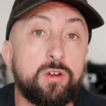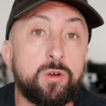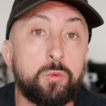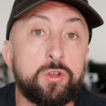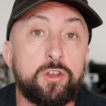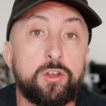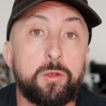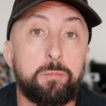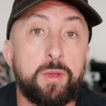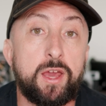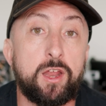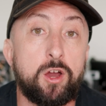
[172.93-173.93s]
I wanted to
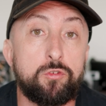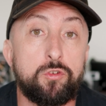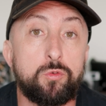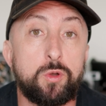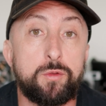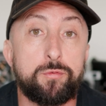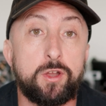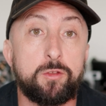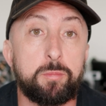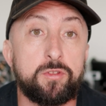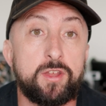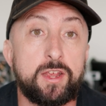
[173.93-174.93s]
compare the 120 frames
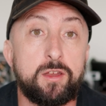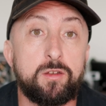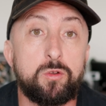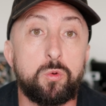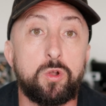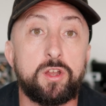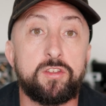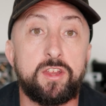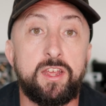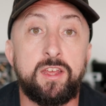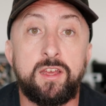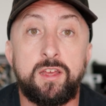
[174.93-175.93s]
per second quality,